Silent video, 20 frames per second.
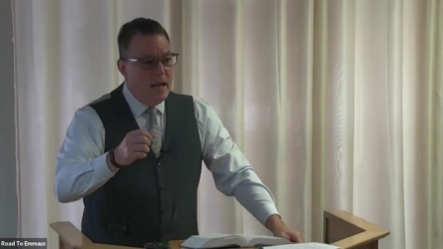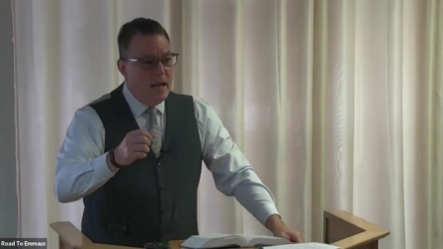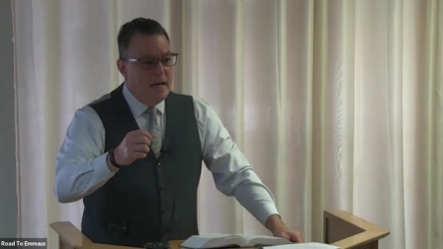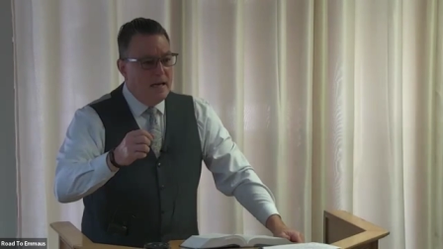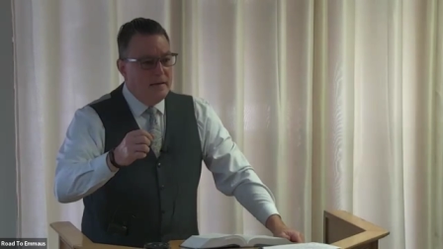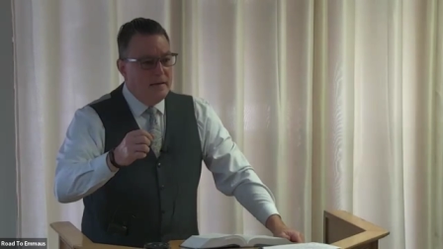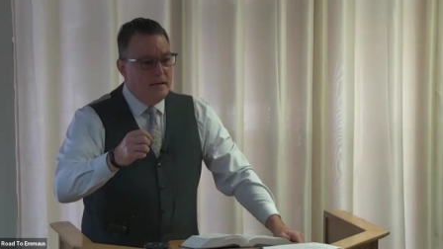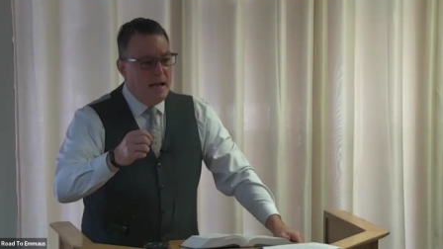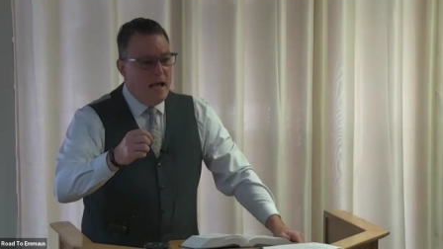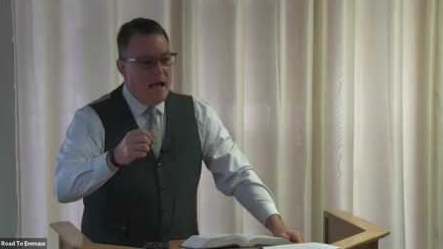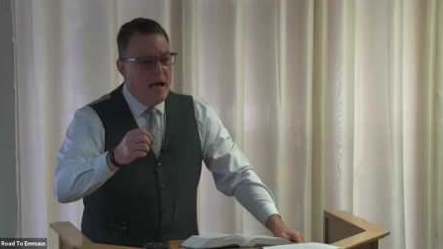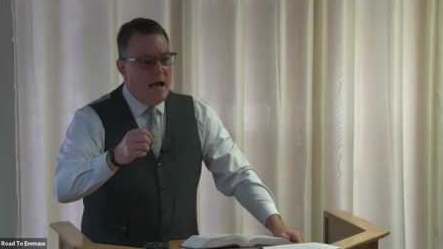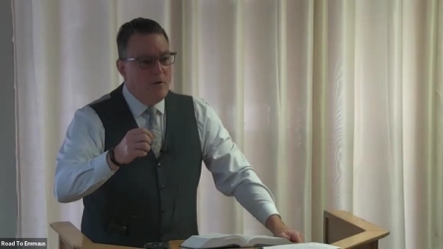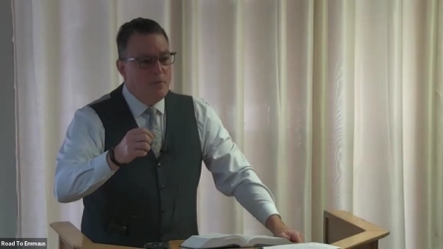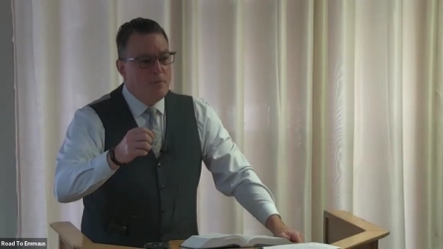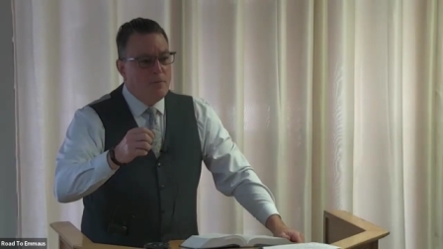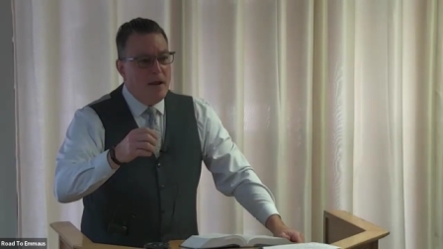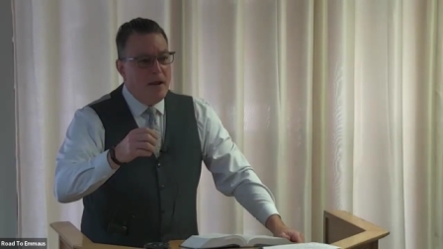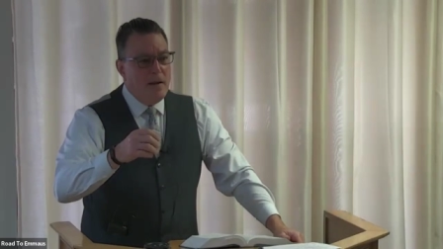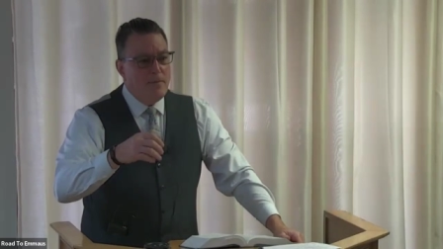And
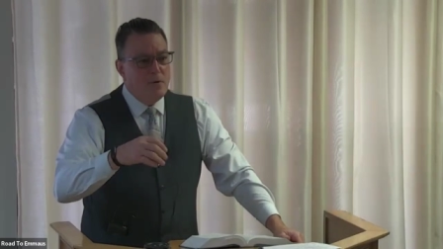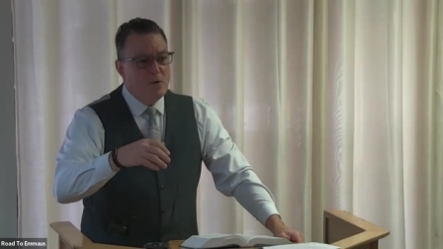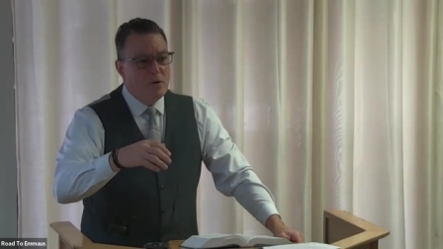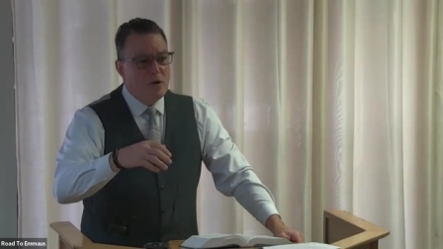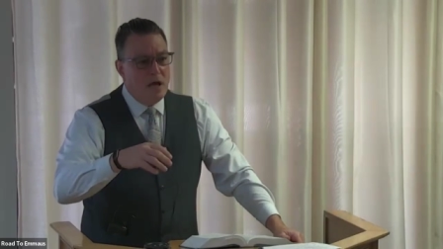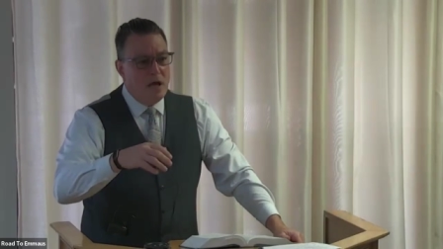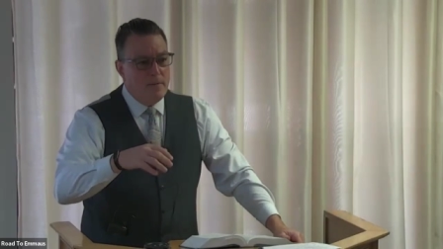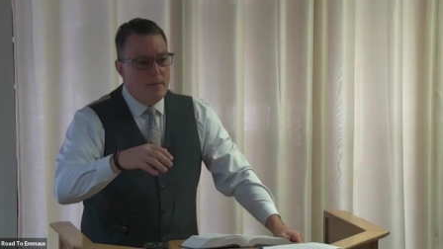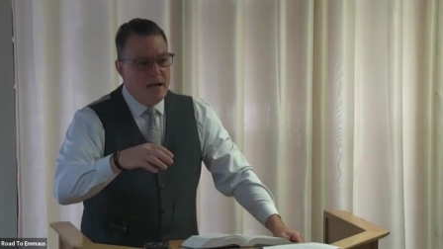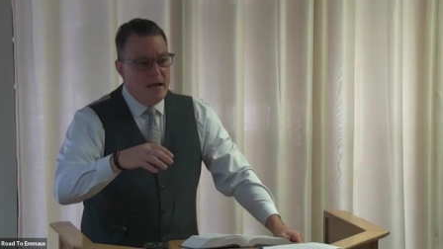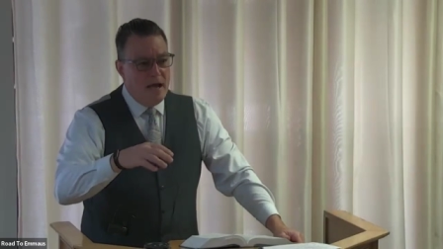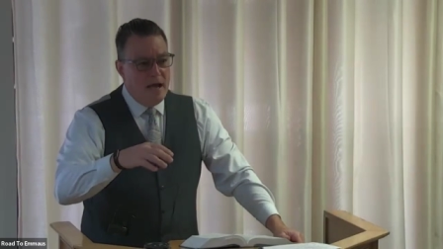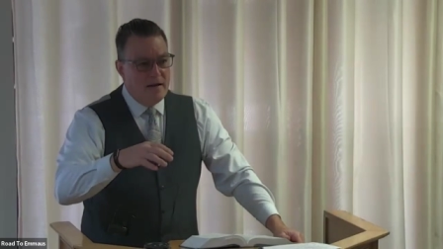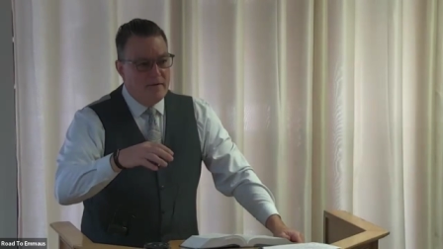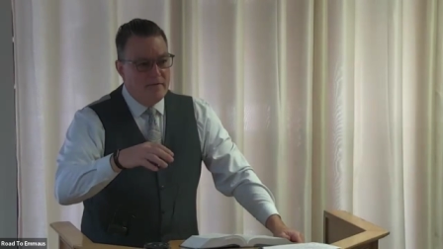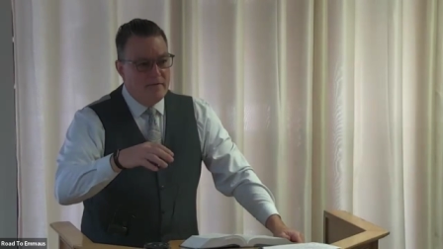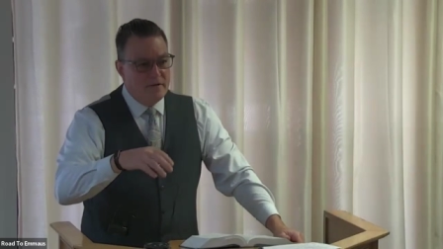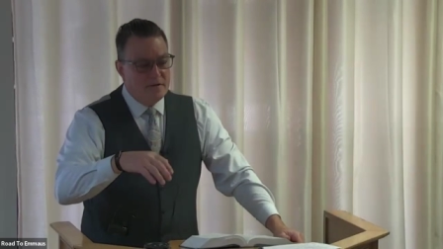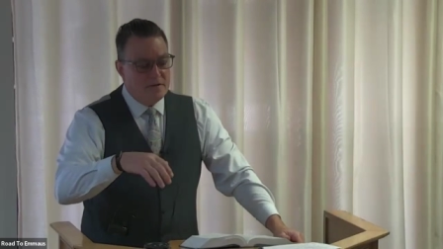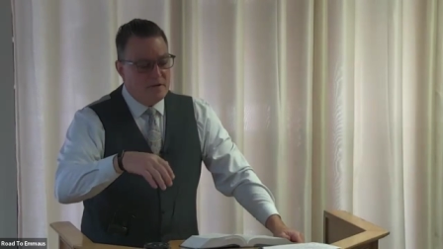how people coming
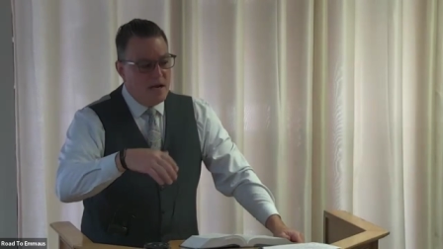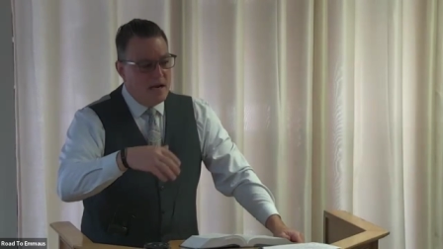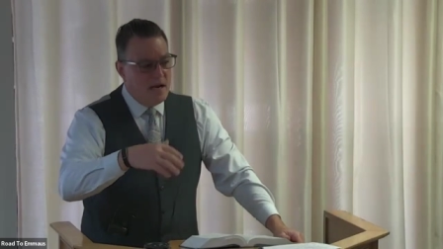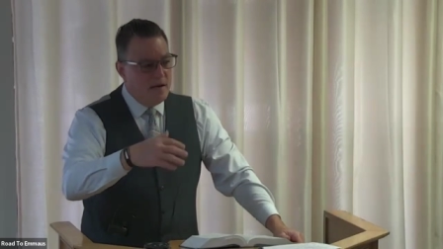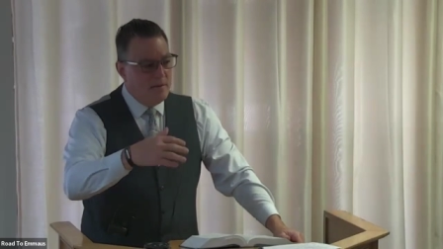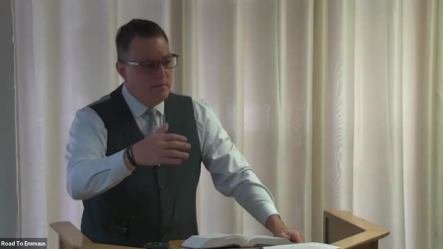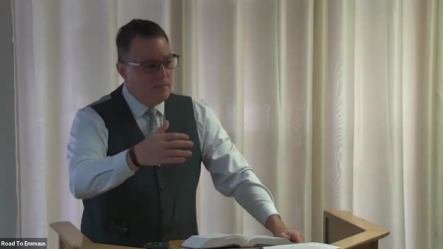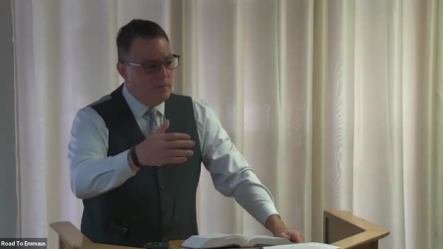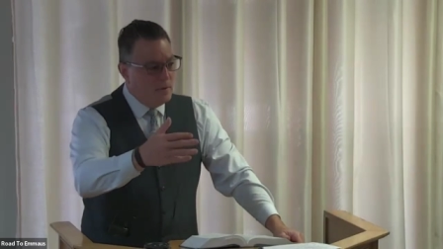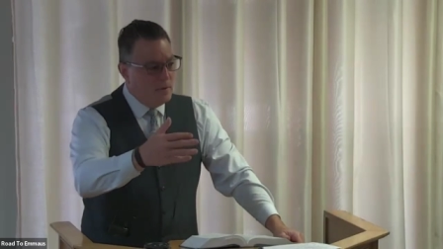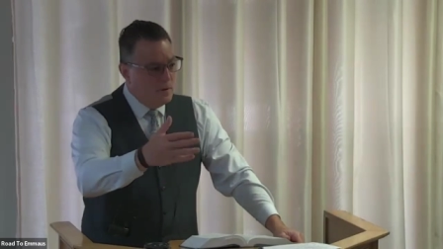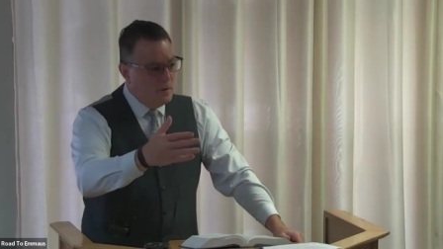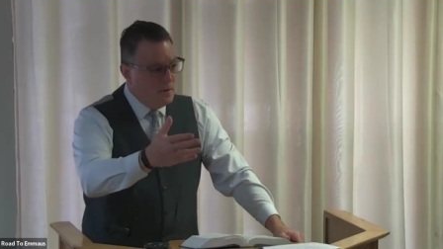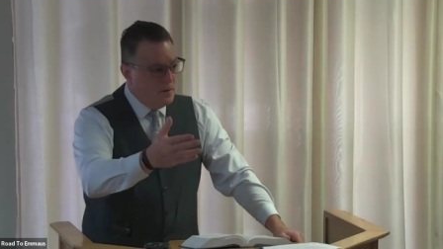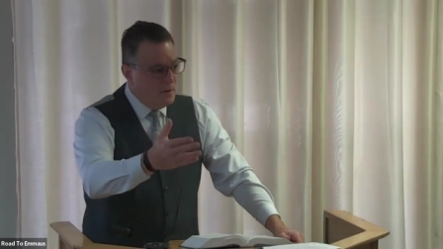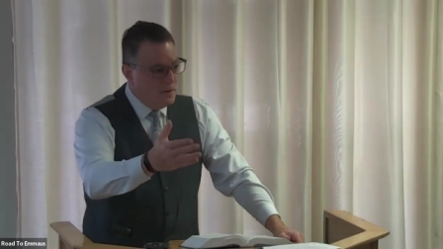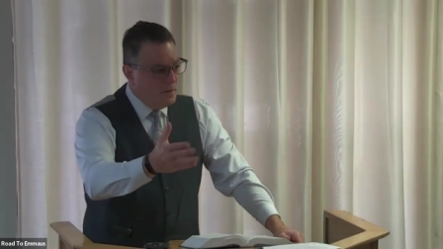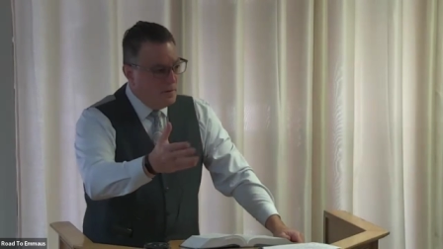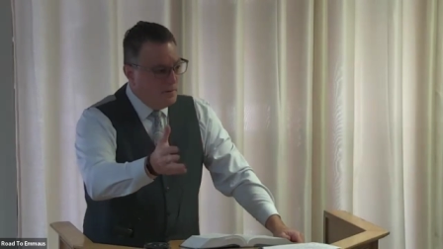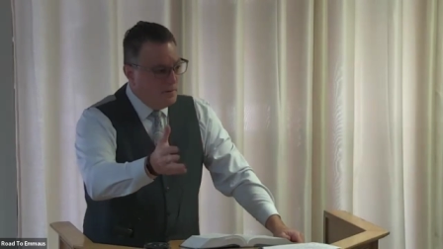out of the same
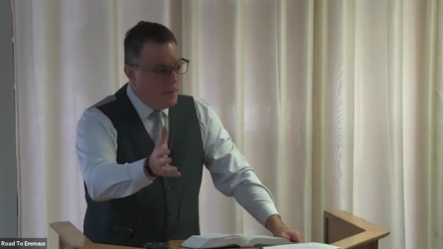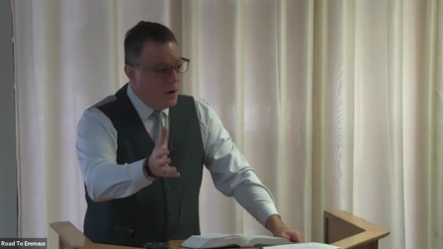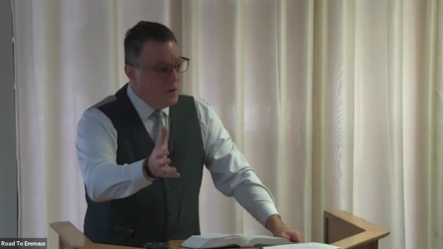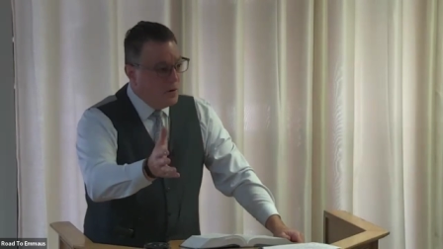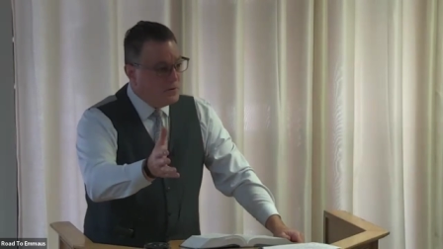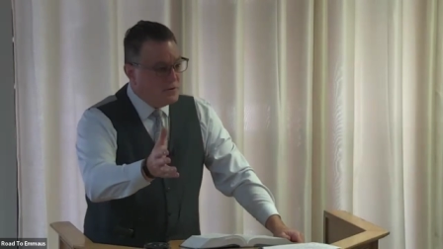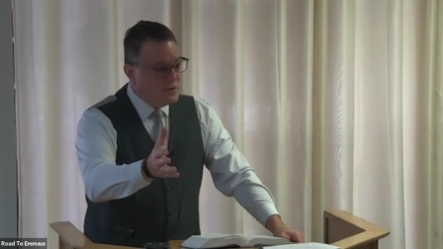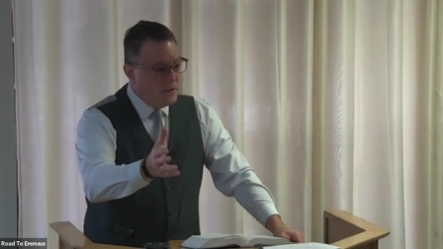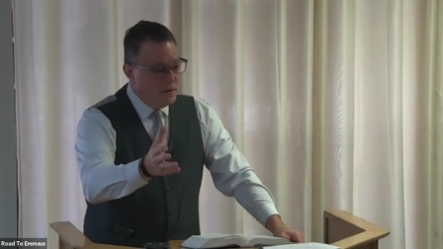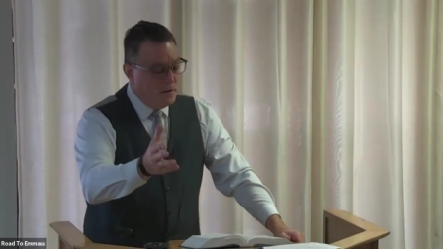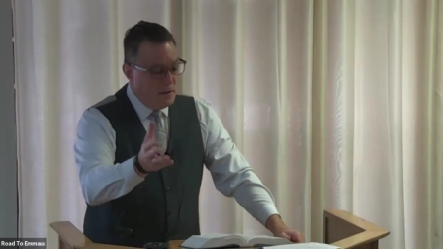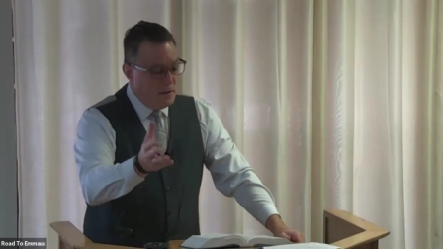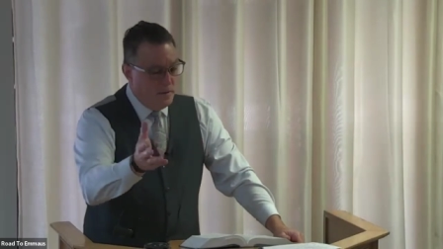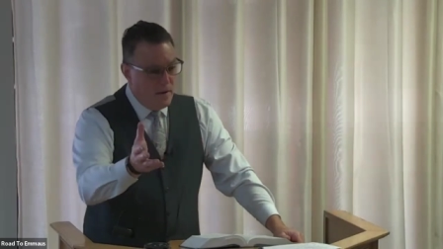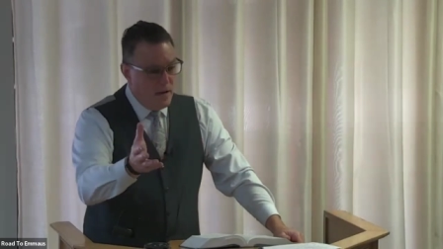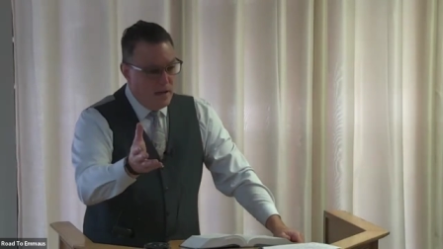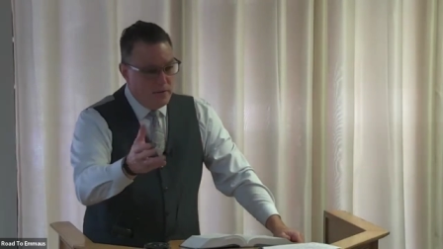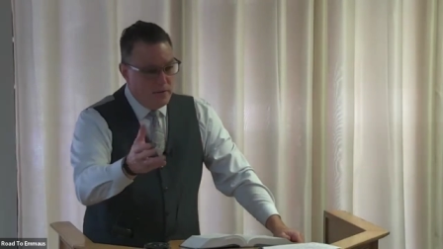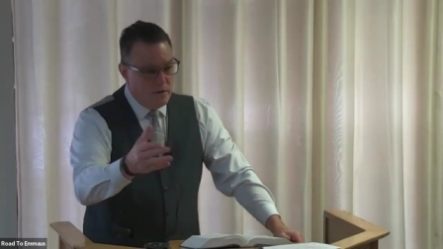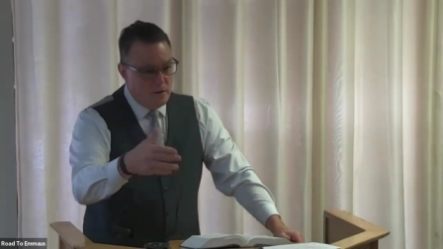person,
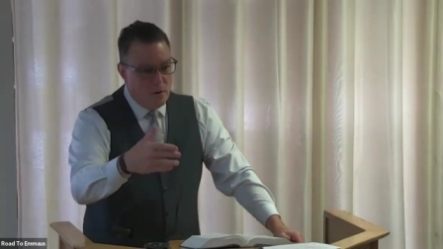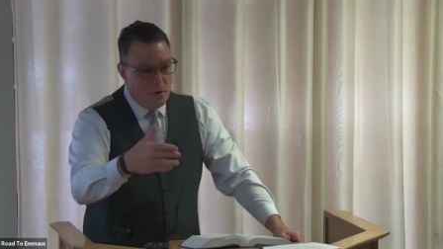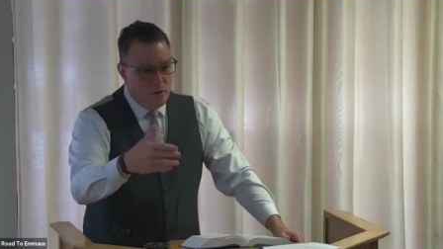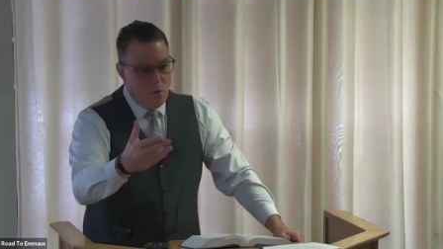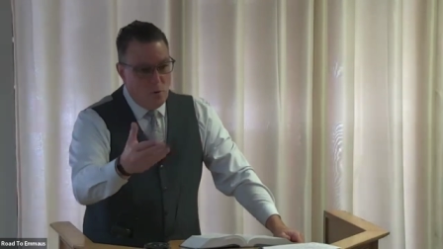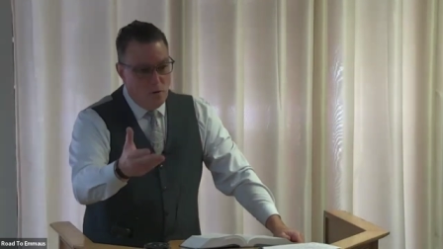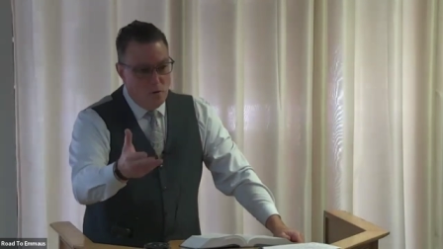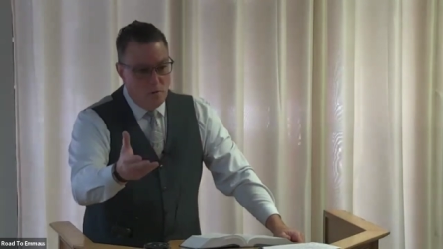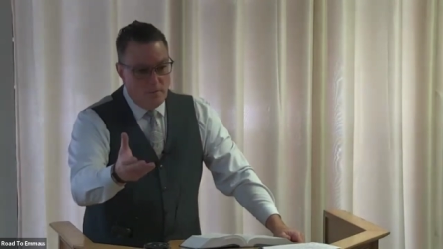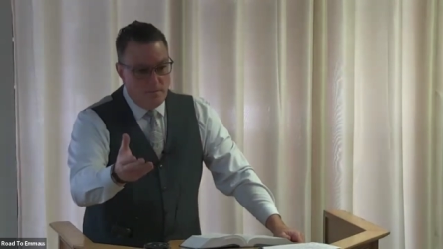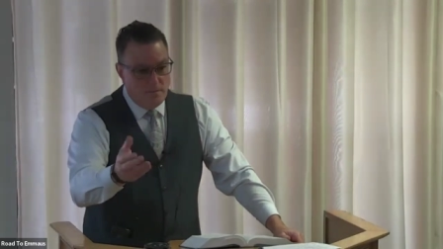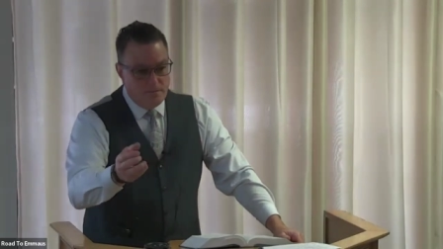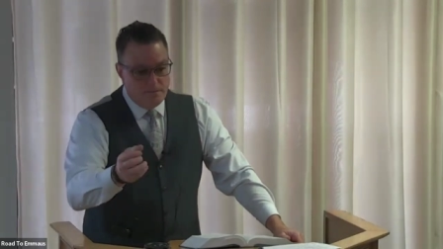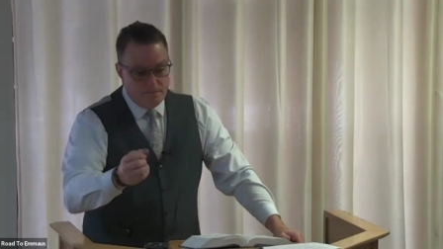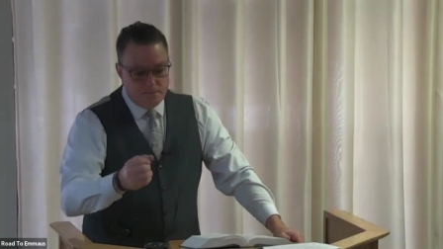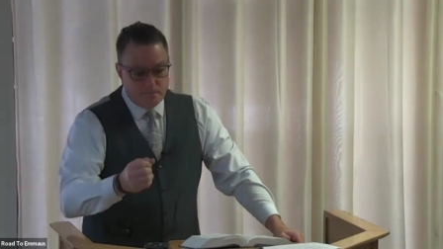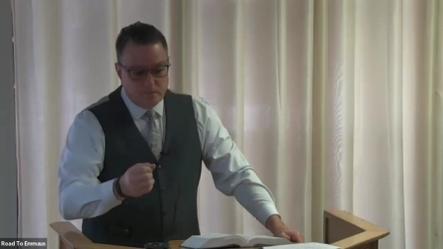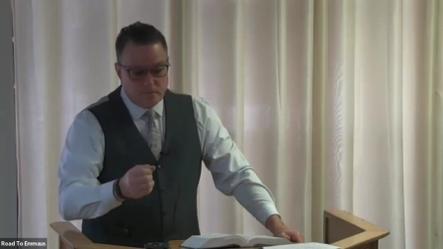a mother, a womb,